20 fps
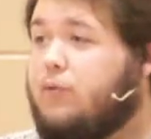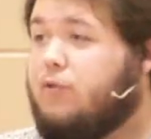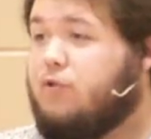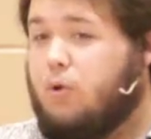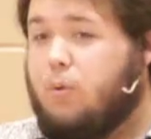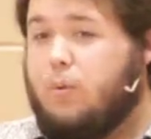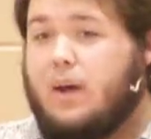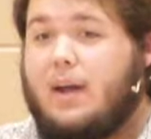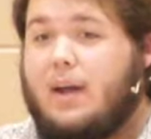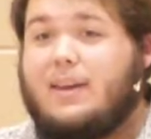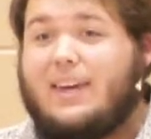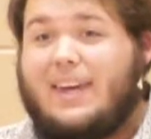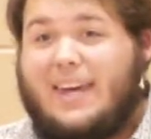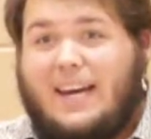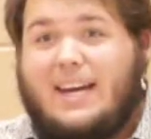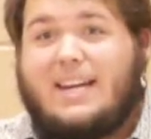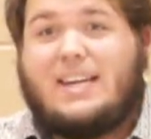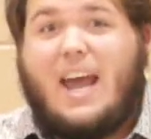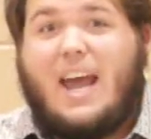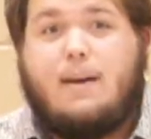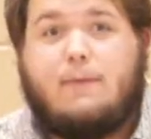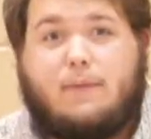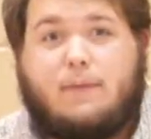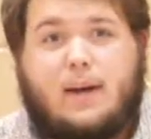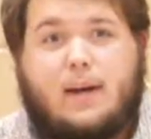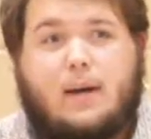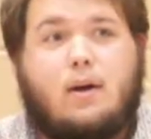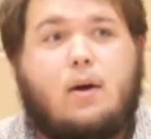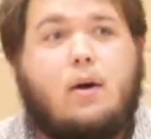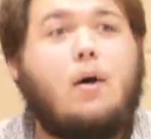Judah, King
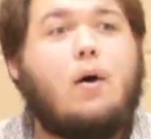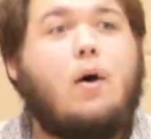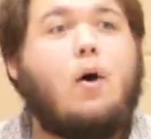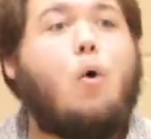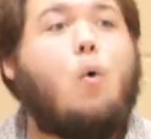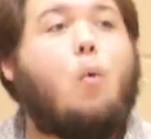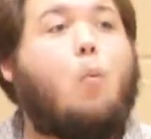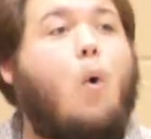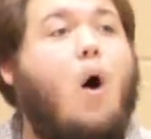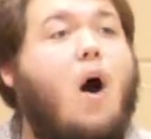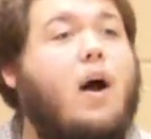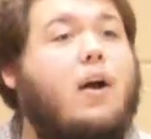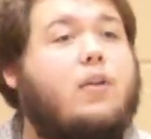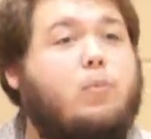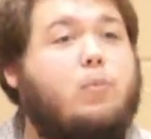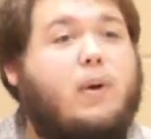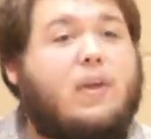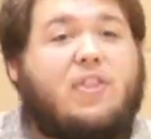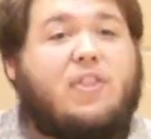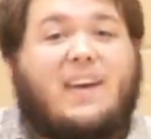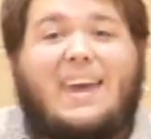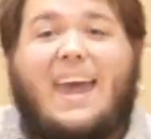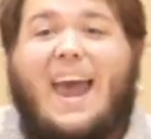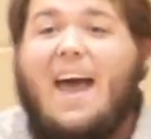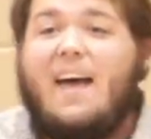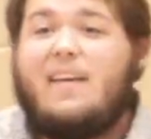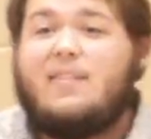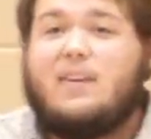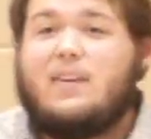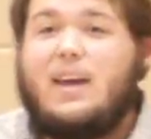David, walked with the
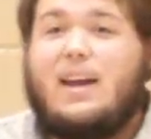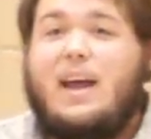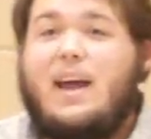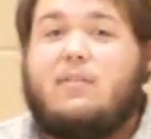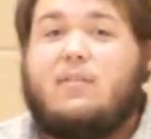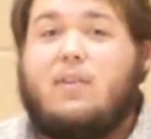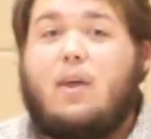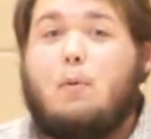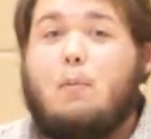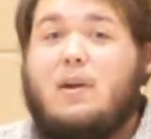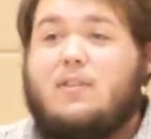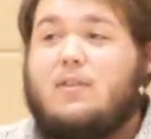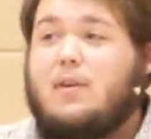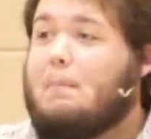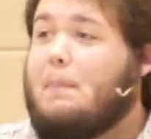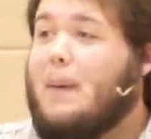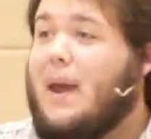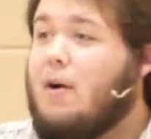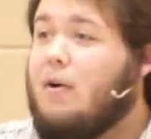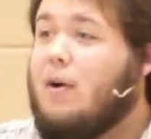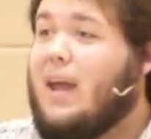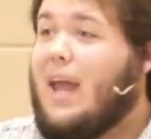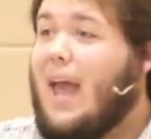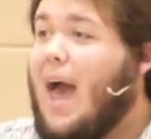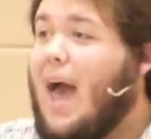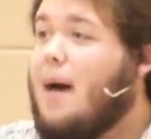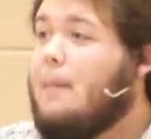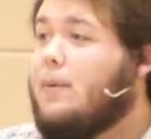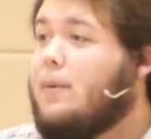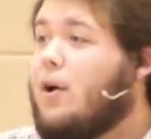casket as they went to bury
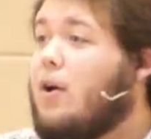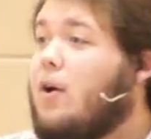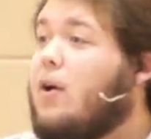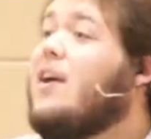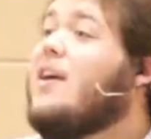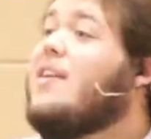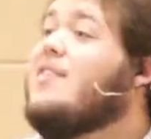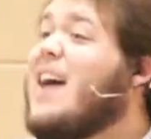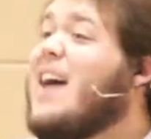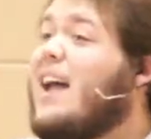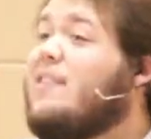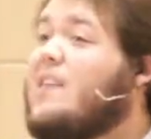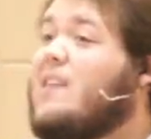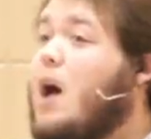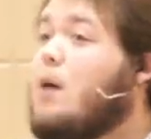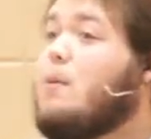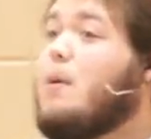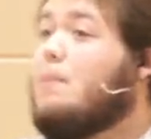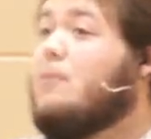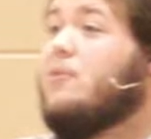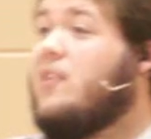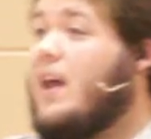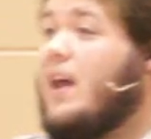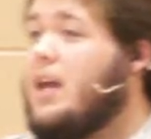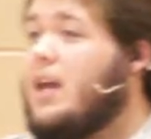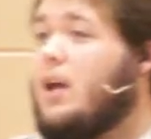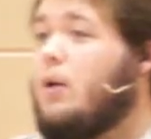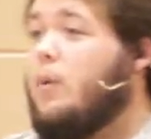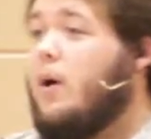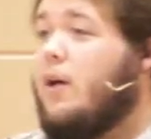Abner. That's how upset
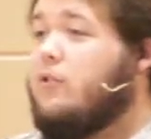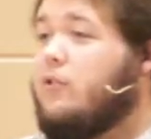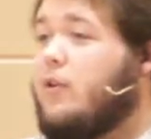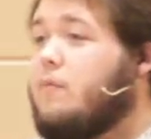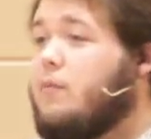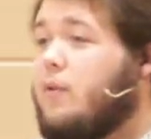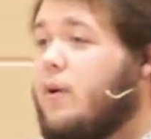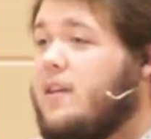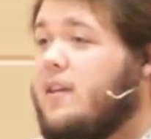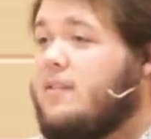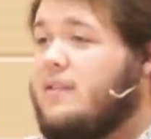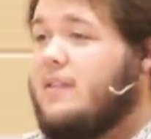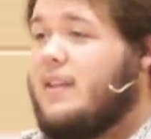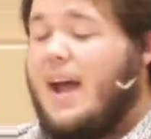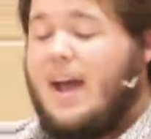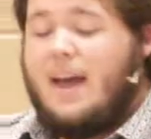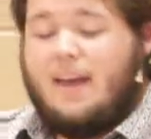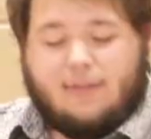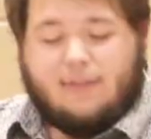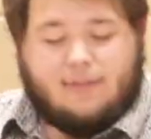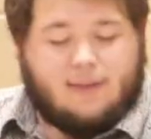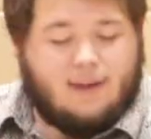he was over his death.